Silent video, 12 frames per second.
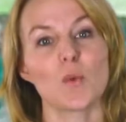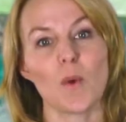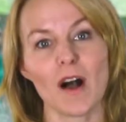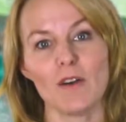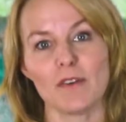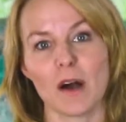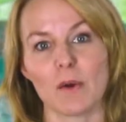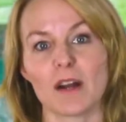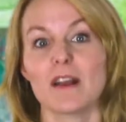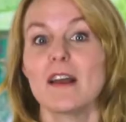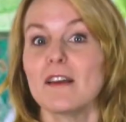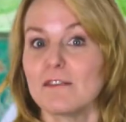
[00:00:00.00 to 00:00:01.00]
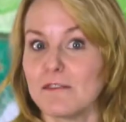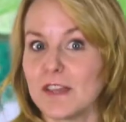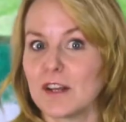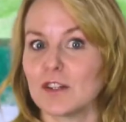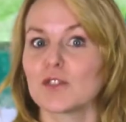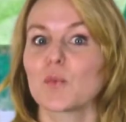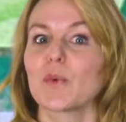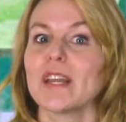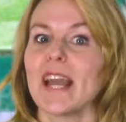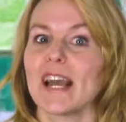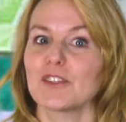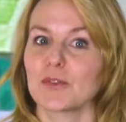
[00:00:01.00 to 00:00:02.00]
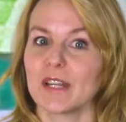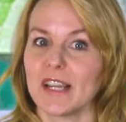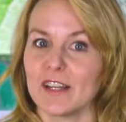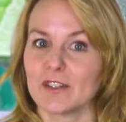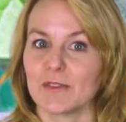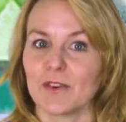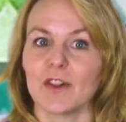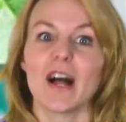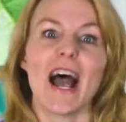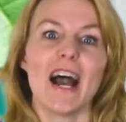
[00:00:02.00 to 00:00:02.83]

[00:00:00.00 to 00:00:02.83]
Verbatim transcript: twelve hour field re-entry interval